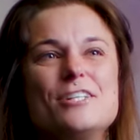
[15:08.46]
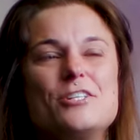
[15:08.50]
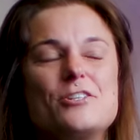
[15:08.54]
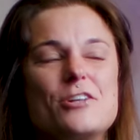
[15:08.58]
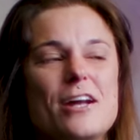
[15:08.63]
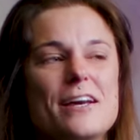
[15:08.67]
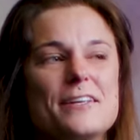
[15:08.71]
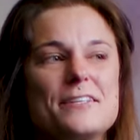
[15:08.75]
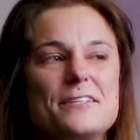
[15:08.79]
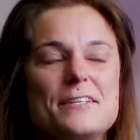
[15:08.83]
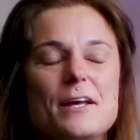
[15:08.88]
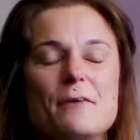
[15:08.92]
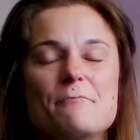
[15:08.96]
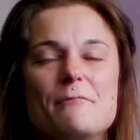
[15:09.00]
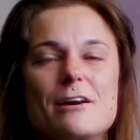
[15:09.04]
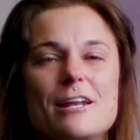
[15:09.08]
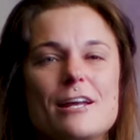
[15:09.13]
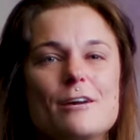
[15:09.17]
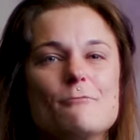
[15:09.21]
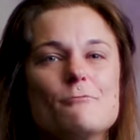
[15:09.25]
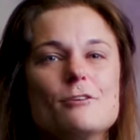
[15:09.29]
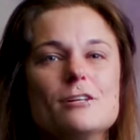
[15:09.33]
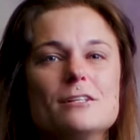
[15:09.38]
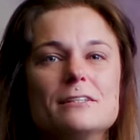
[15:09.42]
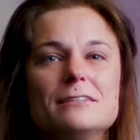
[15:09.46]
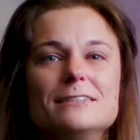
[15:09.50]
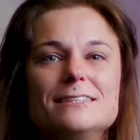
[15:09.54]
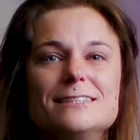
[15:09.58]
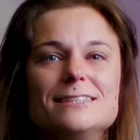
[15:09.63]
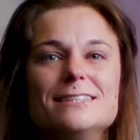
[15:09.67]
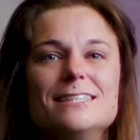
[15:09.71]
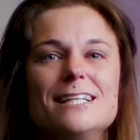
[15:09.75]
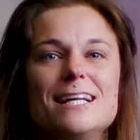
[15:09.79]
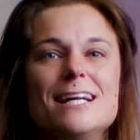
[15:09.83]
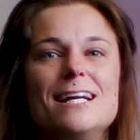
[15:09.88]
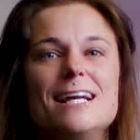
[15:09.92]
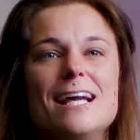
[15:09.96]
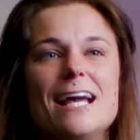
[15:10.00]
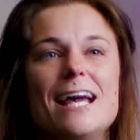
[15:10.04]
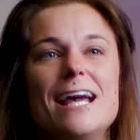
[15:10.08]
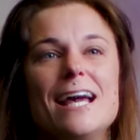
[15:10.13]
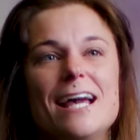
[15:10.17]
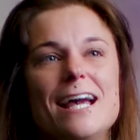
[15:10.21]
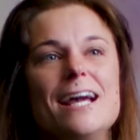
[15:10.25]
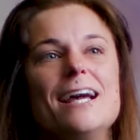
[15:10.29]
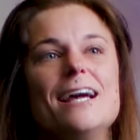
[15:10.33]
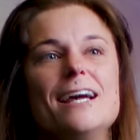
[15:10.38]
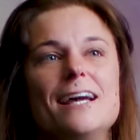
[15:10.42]
trust somebody will
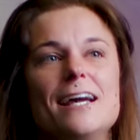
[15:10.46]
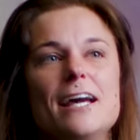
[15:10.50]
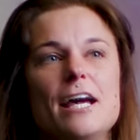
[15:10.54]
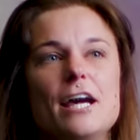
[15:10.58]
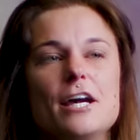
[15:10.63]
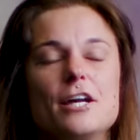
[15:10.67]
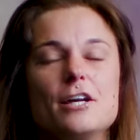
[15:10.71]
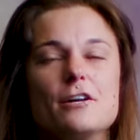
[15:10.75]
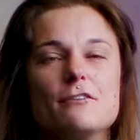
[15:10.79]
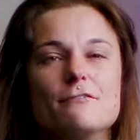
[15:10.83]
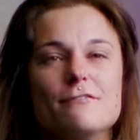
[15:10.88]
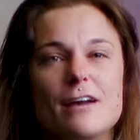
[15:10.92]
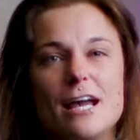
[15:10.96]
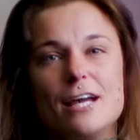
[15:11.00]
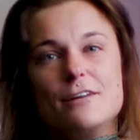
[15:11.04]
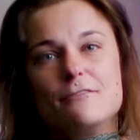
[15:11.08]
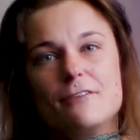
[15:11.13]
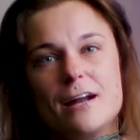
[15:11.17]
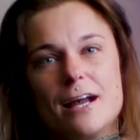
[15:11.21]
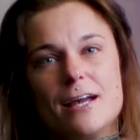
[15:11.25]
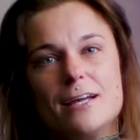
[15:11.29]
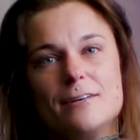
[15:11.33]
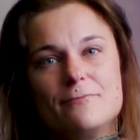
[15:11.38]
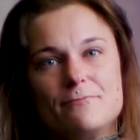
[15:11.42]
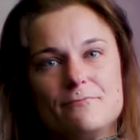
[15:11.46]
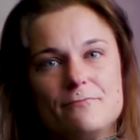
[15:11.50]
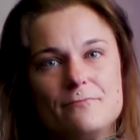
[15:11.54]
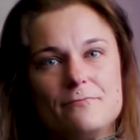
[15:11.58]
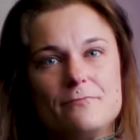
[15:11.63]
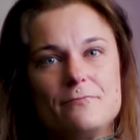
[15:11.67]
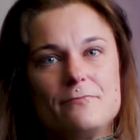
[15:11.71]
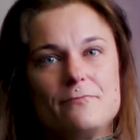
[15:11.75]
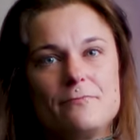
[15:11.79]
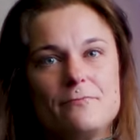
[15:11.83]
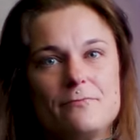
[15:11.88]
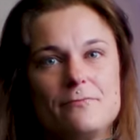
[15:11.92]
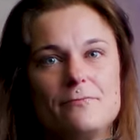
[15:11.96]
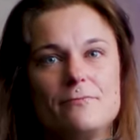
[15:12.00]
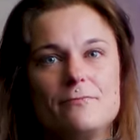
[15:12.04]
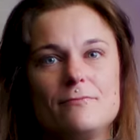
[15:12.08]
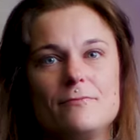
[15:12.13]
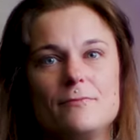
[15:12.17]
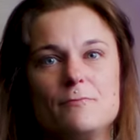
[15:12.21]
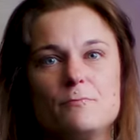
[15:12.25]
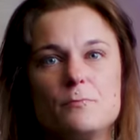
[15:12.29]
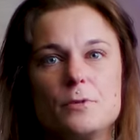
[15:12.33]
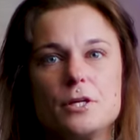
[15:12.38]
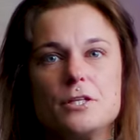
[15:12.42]
hit your vein right and
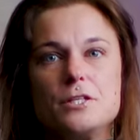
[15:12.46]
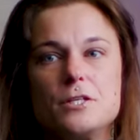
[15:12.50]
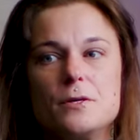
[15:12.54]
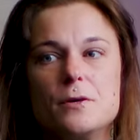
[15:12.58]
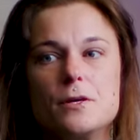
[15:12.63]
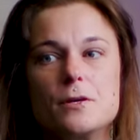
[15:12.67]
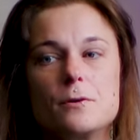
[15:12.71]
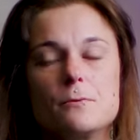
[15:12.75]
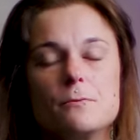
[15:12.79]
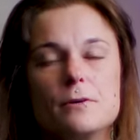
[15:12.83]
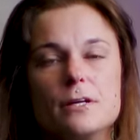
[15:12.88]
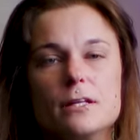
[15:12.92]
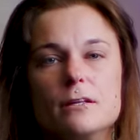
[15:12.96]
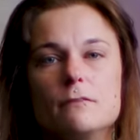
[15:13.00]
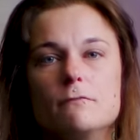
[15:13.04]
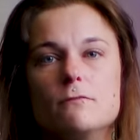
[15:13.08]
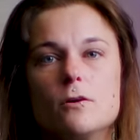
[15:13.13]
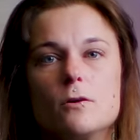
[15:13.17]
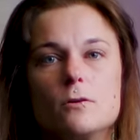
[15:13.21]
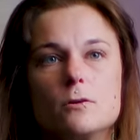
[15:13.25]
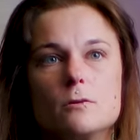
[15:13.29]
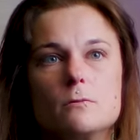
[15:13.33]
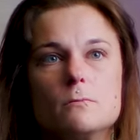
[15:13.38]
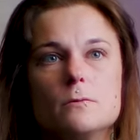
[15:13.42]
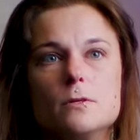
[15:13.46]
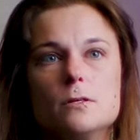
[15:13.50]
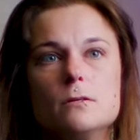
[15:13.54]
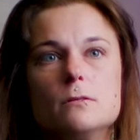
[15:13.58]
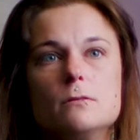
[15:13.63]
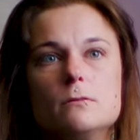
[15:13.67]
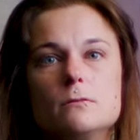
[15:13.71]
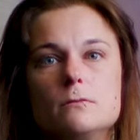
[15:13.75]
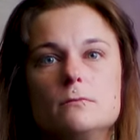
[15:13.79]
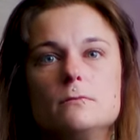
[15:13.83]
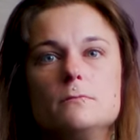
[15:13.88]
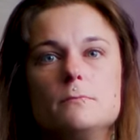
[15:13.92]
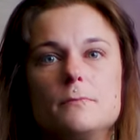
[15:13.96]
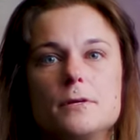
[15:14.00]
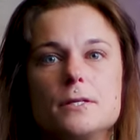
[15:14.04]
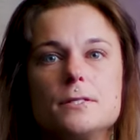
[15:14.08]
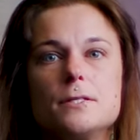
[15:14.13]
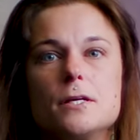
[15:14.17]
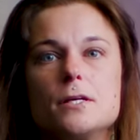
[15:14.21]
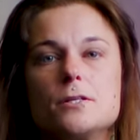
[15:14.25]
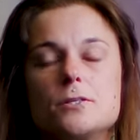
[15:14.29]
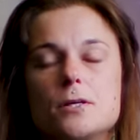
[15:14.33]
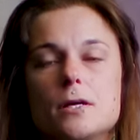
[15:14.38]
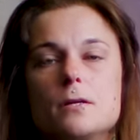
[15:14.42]
puts you in a really vulnerable
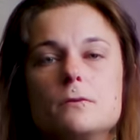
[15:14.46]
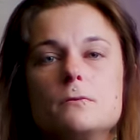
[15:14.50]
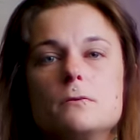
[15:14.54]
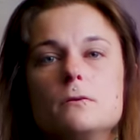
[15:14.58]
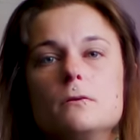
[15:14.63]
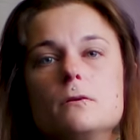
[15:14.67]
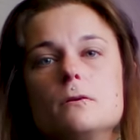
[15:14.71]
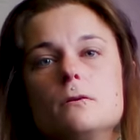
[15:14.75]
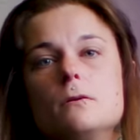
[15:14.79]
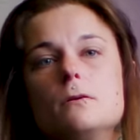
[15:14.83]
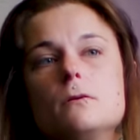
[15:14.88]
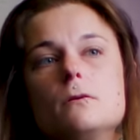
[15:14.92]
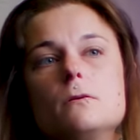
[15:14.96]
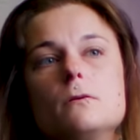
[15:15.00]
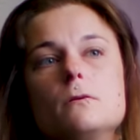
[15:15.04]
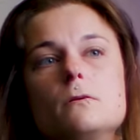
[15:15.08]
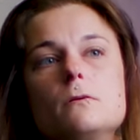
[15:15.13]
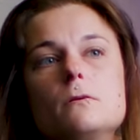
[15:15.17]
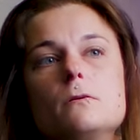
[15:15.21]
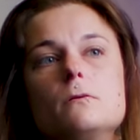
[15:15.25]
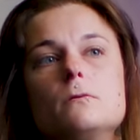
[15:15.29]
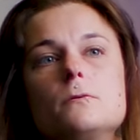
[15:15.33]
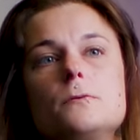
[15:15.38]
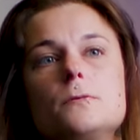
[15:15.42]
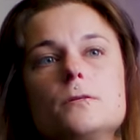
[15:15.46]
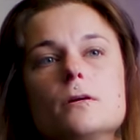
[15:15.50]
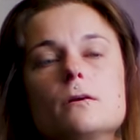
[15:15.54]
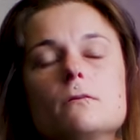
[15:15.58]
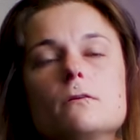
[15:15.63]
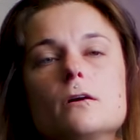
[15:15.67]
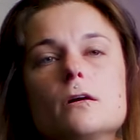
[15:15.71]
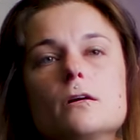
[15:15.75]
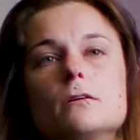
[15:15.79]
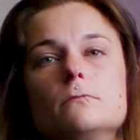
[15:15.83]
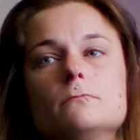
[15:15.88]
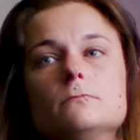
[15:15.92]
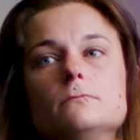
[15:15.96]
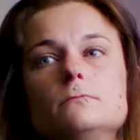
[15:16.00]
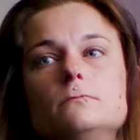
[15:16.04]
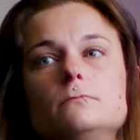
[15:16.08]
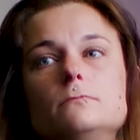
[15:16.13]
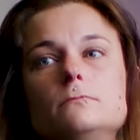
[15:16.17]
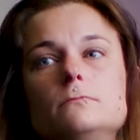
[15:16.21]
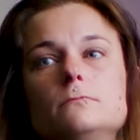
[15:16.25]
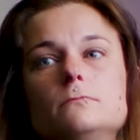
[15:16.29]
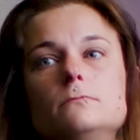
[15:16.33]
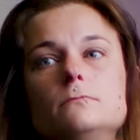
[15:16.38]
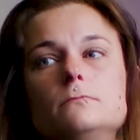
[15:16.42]
position. So
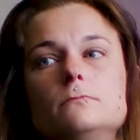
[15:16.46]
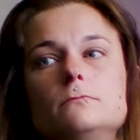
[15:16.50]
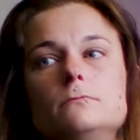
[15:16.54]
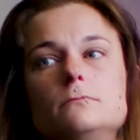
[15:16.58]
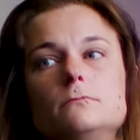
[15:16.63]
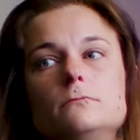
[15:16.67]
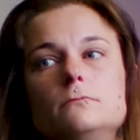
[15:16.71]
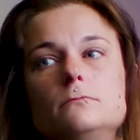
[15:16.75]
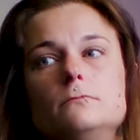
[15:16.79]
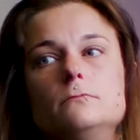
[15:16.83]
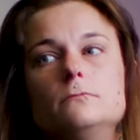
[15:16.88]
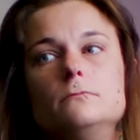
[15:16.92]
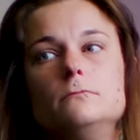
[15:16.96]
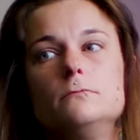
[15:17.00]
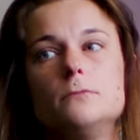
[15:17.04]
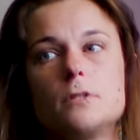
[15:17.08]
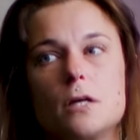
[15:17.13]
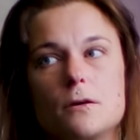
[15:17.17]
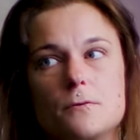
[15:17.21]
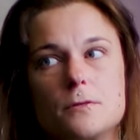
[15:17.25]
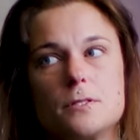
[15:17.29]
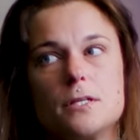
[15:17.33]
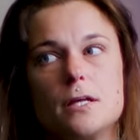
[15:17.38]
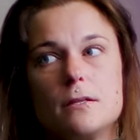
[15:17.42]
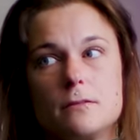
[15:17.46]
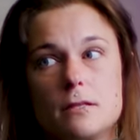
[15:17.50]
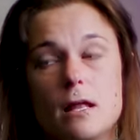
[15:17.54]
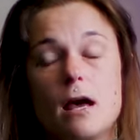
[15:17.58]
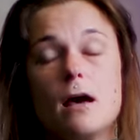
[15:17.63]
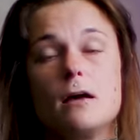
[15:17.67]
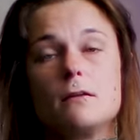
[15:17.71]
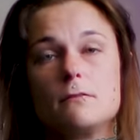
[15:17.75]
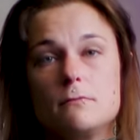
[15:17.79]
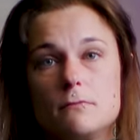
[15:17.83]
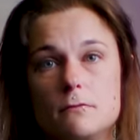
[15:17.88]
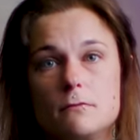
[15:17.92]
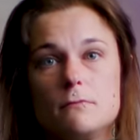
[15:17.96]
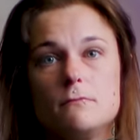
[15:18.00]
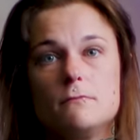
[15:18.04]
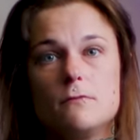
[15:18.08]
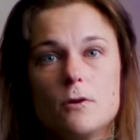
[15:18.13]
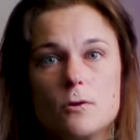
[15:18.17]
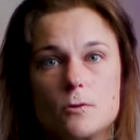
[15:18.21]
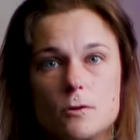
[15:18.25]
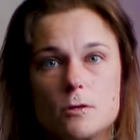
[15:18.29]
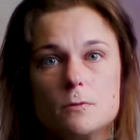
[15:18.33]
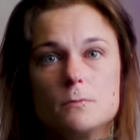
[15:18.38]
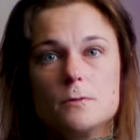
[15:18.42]
I was in that
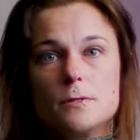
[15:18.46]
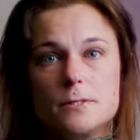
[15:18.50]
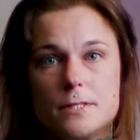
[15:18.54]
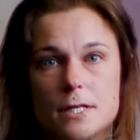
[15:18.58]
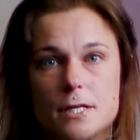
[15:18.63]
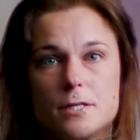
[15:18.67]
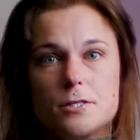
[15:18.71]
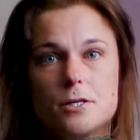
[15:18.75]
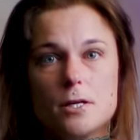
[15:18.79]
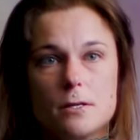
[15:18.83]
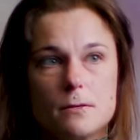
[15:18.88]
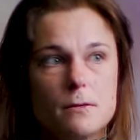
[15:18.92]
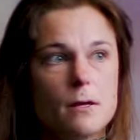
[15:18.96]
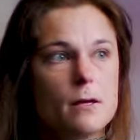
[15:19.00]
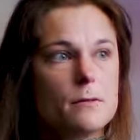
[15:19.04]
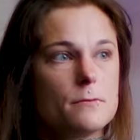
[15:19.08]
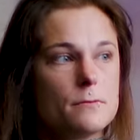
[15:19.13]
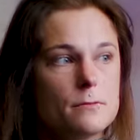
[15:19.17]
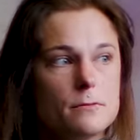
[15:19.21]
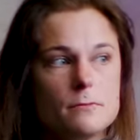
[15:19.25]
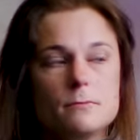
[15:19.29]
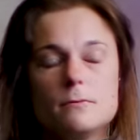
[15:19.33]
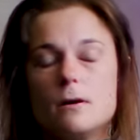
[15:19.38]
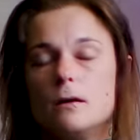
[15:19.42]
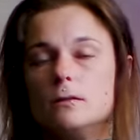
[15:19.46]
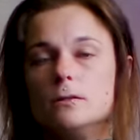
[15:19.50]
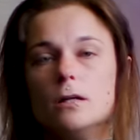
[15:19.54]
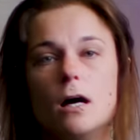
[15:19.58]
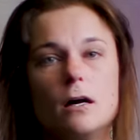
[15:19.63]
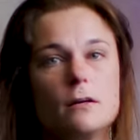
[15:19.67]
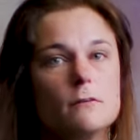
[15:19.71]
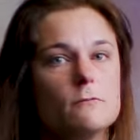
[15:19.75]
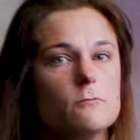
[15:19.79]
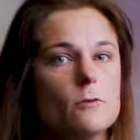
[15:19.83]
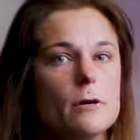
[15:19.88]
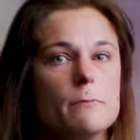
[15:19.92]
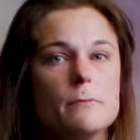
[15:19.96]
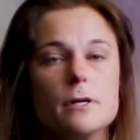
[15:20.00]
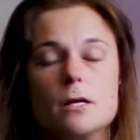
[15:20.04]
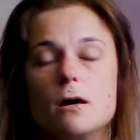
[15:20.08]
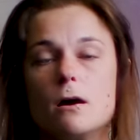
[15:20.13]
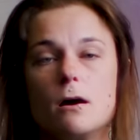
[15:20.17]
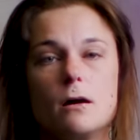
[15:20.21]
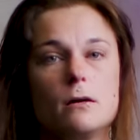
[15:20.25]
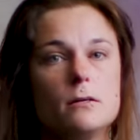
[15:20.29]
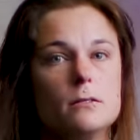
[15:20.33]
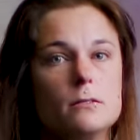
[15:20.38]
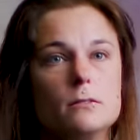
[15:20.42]
vulnerable position, as a lot of women
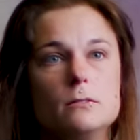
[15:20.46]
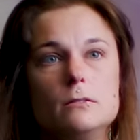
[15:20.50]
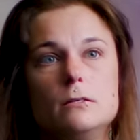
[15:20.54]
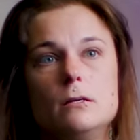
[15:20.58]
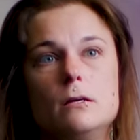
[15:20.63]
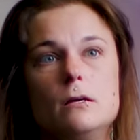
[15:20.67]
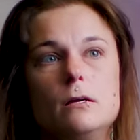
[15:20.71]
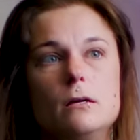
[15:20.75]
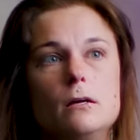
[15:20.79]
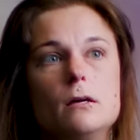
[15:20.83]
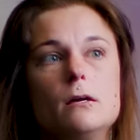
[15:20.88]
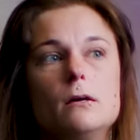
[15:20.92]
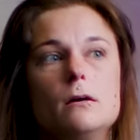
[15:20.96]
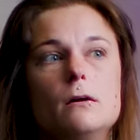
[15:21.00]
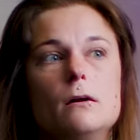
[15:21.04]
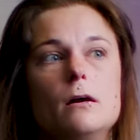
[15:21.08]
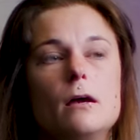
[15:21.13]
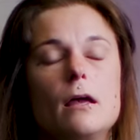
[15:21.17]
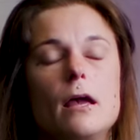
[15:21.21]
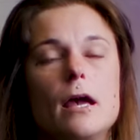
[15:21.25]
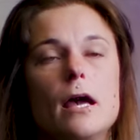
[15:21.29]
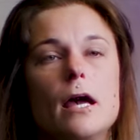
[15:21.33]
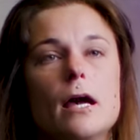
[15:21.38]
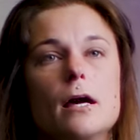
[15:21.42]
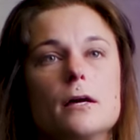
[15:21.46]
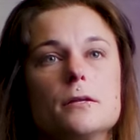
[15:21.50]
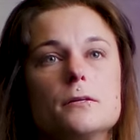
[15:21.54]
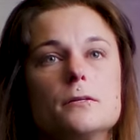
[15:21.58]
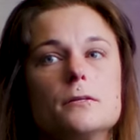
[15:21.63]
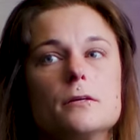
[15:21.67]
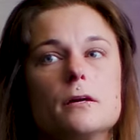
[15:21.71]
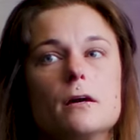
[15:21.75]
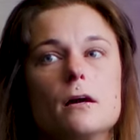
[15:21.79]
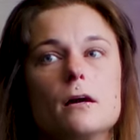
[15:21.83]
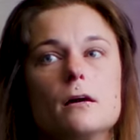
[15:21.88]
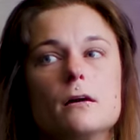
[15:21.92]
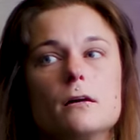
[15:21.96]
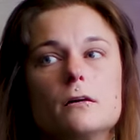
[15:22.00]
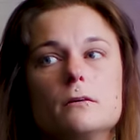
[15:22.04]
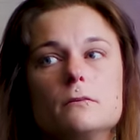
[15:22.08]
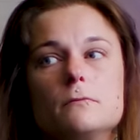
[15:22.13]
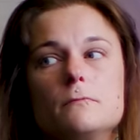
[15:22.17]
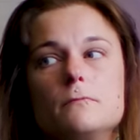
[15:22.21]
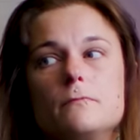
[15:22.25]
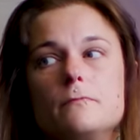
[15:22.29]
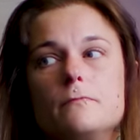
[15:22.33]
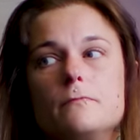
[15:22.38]
are. And I